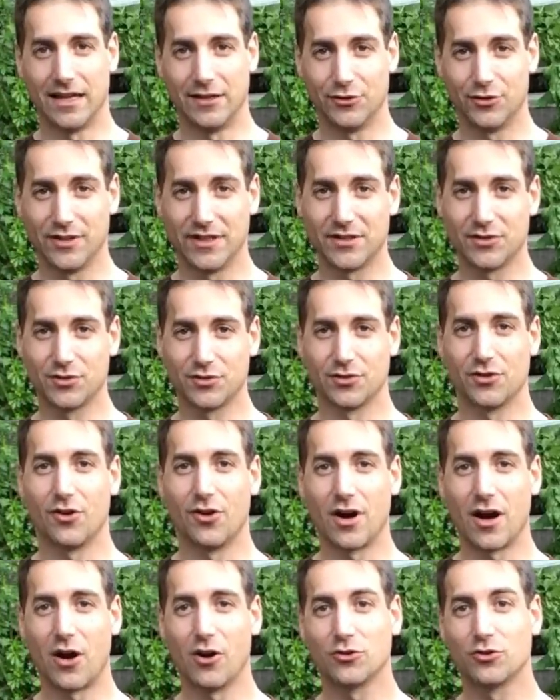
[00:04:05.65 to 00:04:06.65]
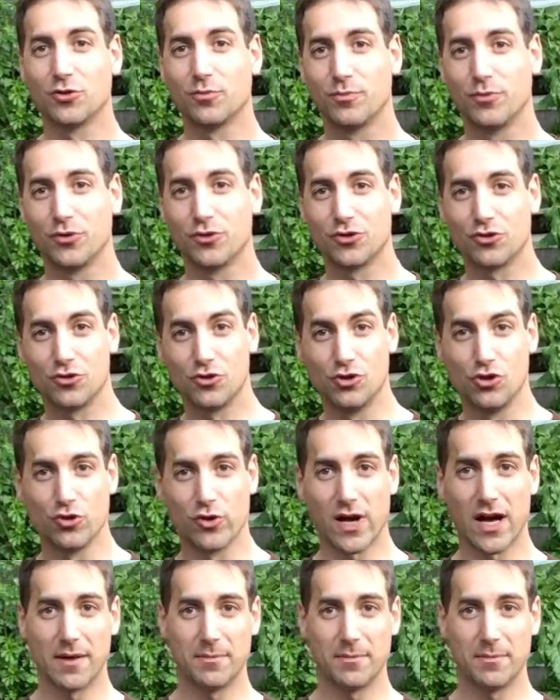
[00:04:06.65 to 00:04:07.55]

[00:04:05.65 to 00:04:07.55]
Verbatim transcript: And you need to know how to put new